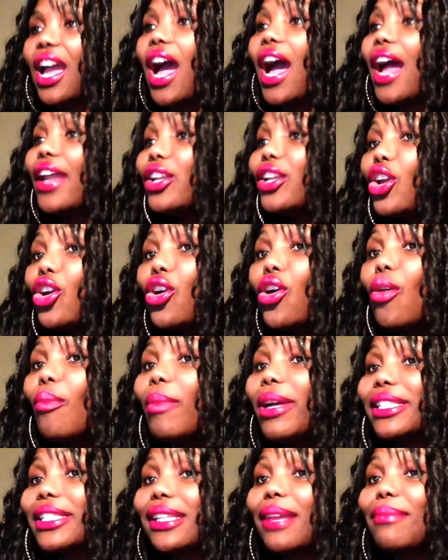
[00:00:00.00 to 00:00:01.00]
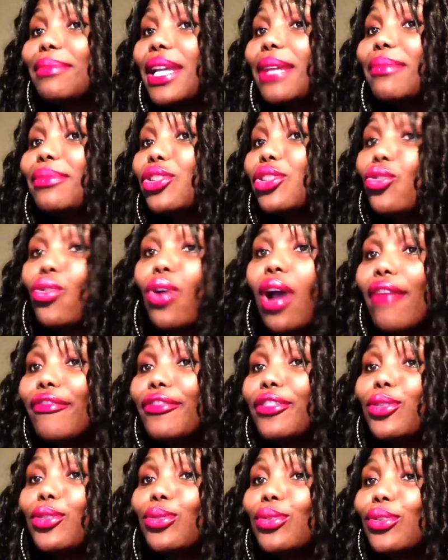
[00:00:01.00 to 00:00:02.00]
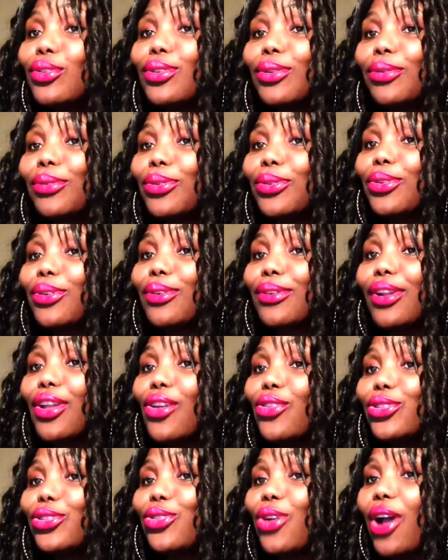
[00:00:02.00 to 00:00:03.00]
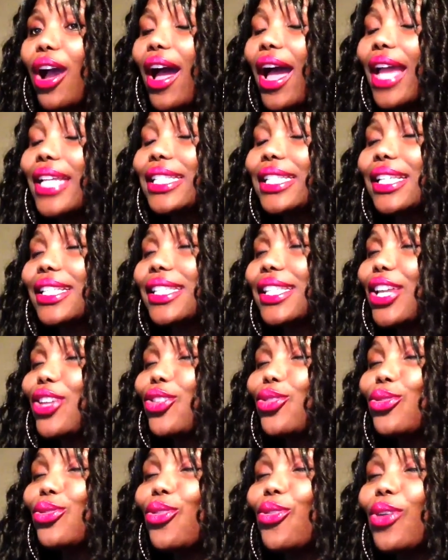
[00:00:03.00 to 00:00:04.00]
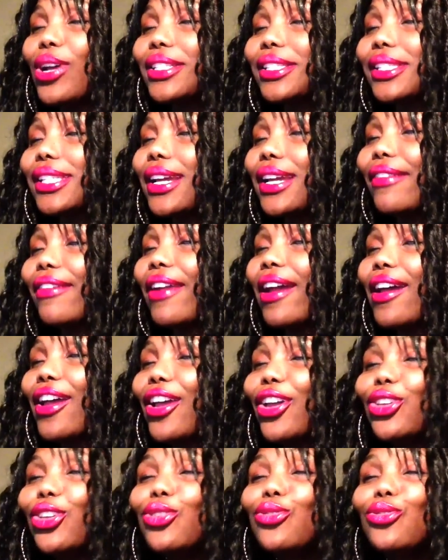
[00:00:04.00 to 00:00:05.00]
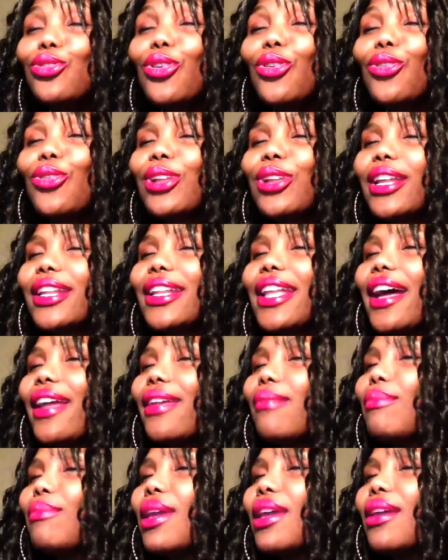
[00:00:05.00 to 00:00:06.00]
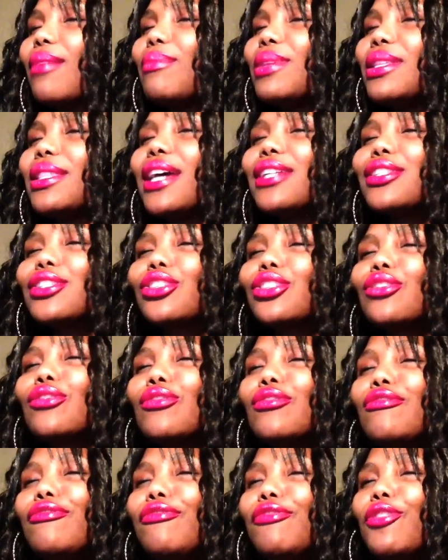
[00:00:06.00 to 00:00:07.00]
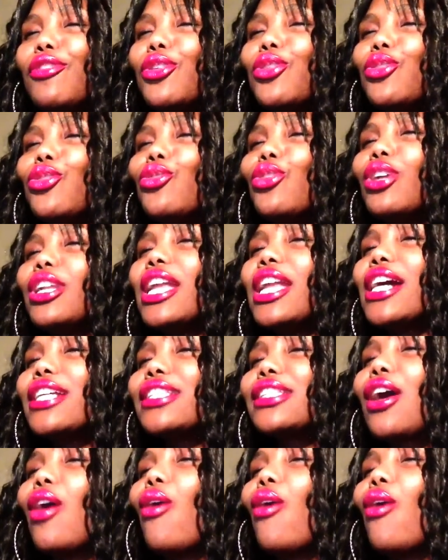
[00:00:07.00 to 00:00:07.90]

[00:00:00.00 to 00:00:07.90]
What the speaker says: I know, but sometimes you have to close your eyes and say, you know what, Sarah, you're not gonna die, baby, that's good for you, your lungs are